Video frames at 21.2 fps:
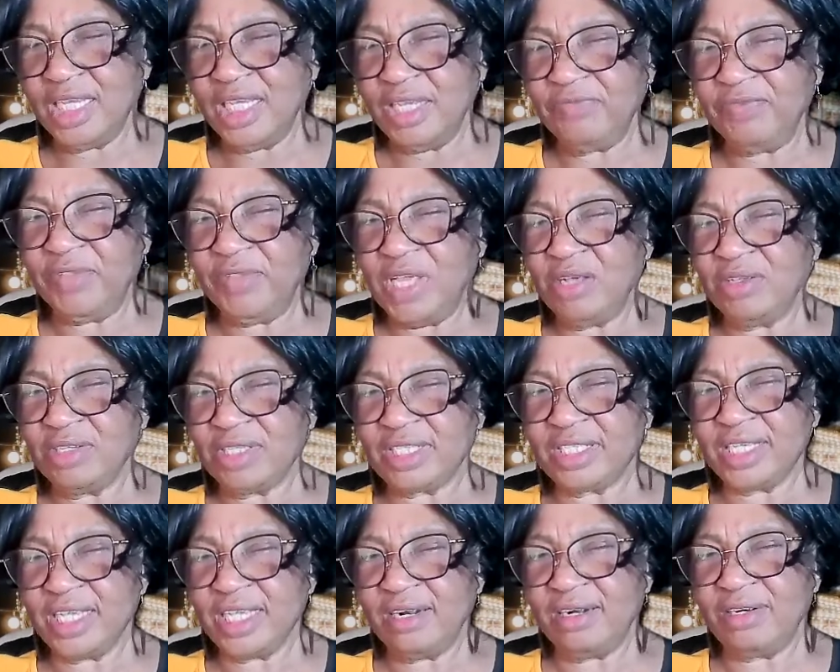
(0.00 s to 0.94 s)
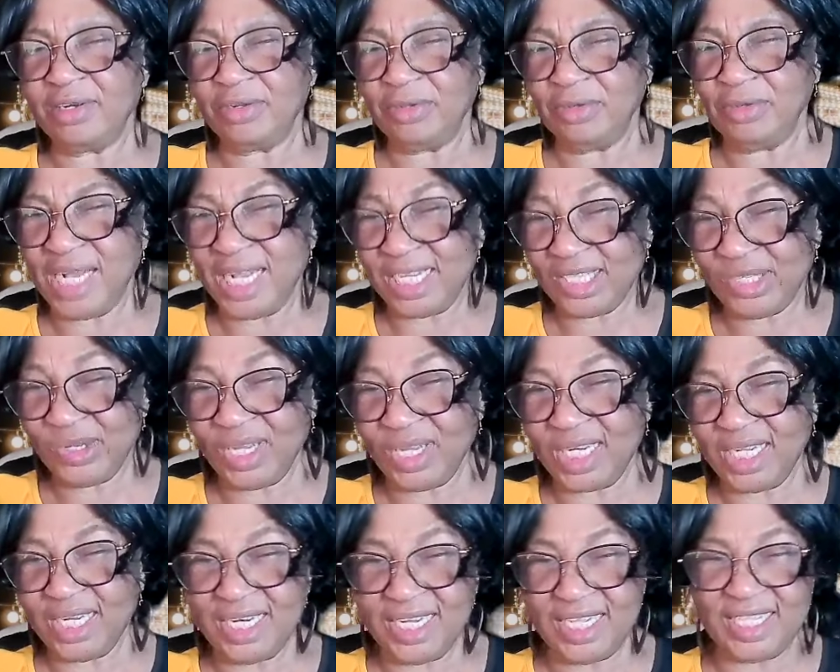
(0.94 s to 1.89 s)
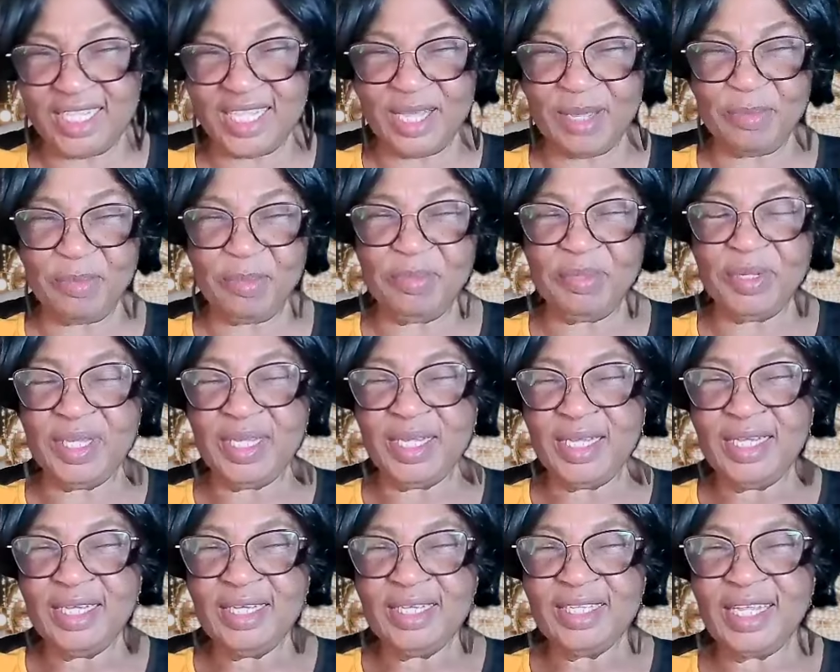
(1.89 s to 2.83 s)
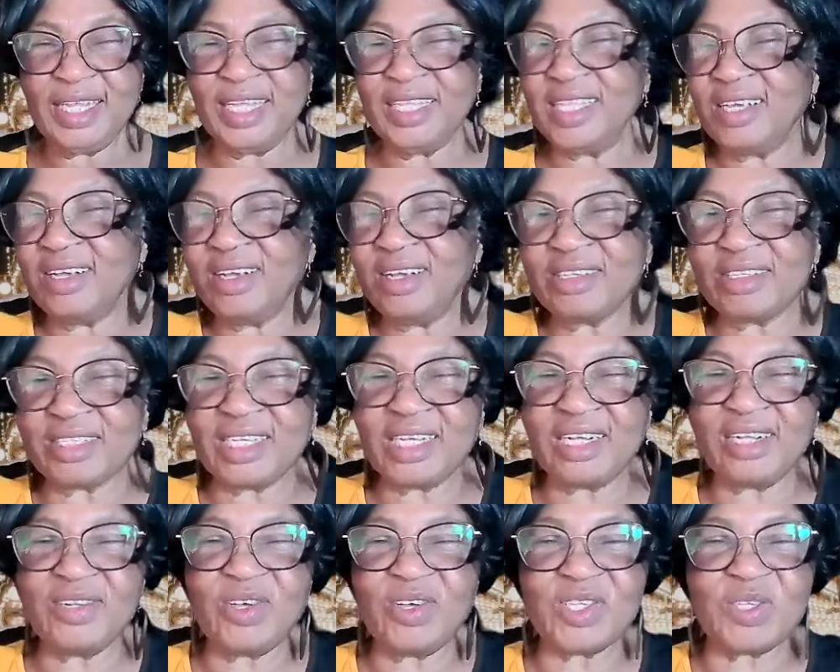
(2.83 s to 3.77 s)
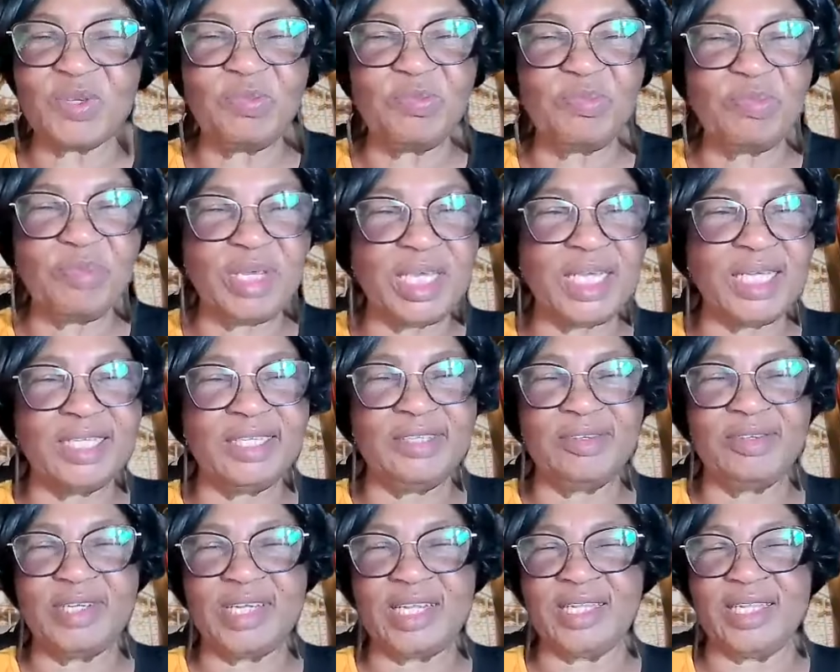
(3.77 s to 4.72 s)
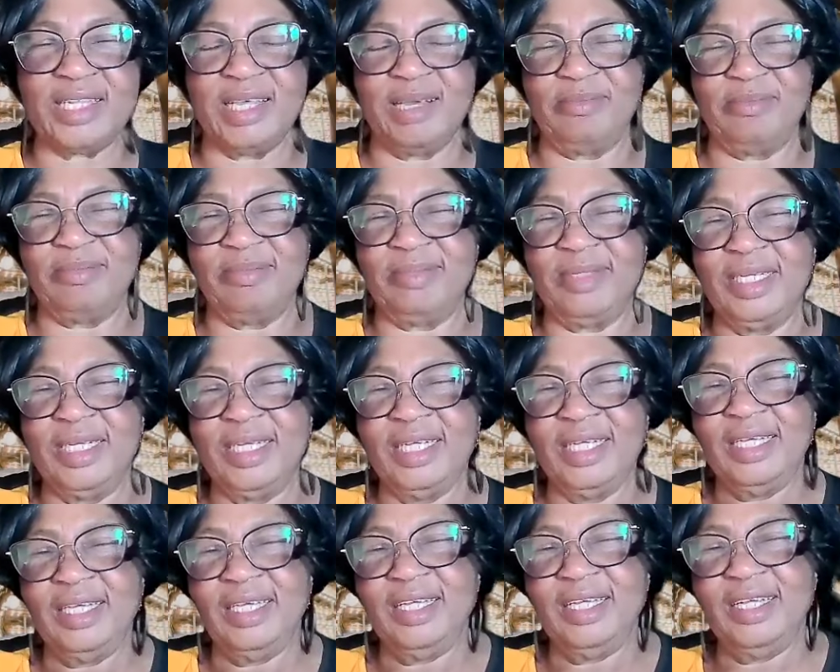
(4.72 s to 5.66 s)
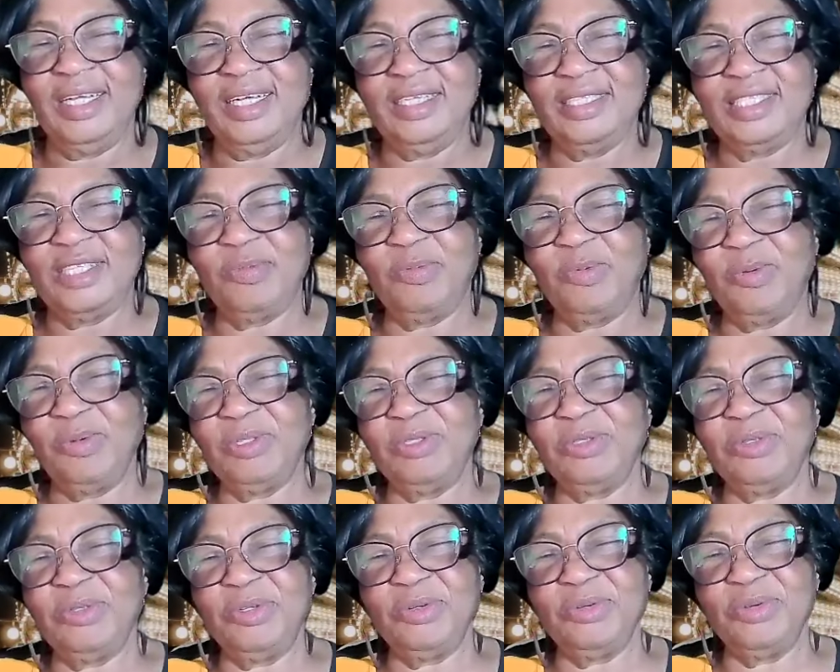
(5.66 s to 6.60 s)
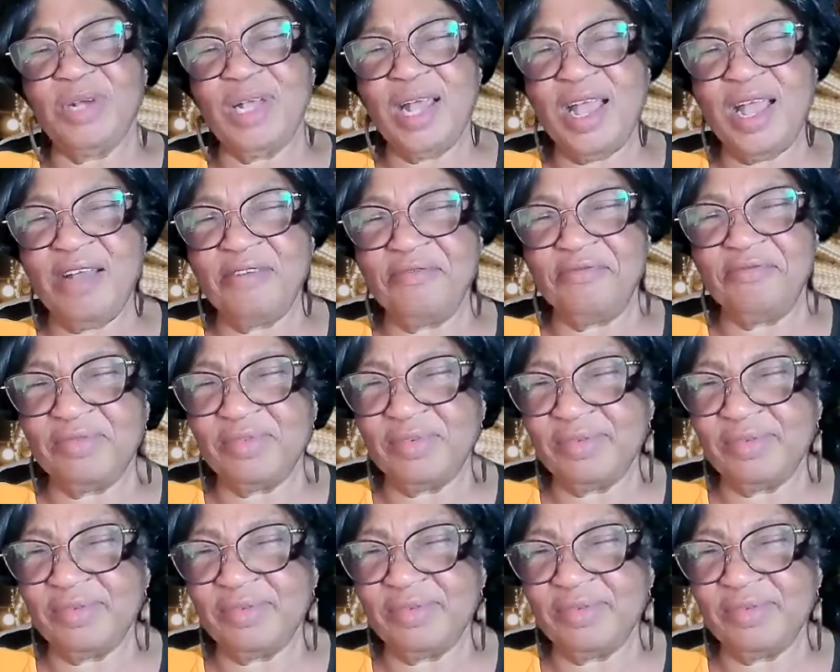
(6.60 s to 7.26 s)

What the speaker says: if they're on sale, do you actually need them? That they're on sale doesn't mean you need them. Suppose you do have